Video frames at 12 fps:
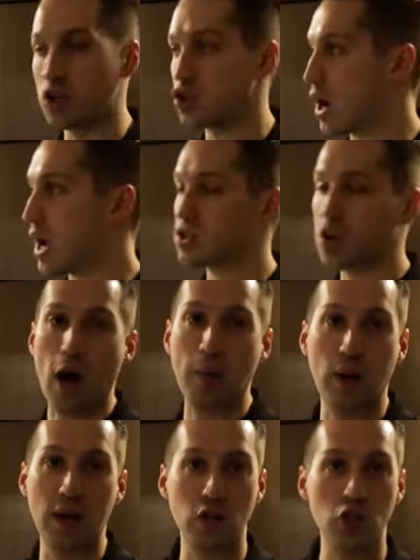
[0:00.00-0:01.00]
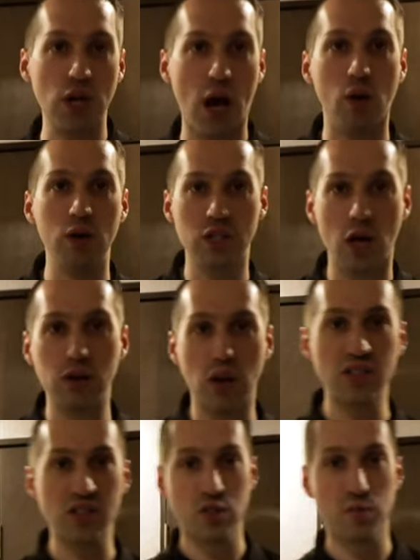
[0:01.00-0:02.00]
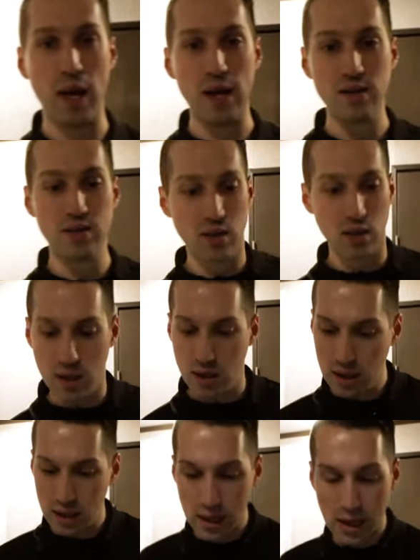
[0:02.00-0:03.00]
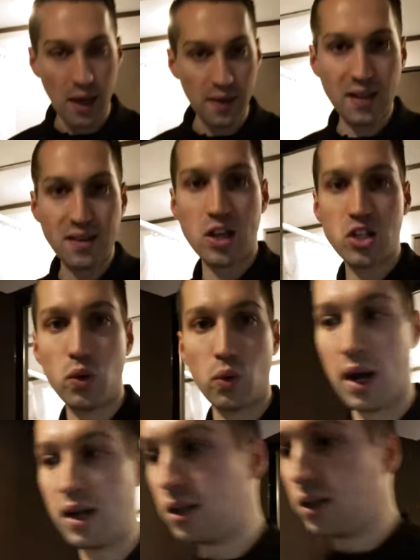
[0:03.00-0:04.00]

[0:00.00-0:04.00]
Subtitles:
undressed, hop right in the shower. He's got lots of space. And that takes you right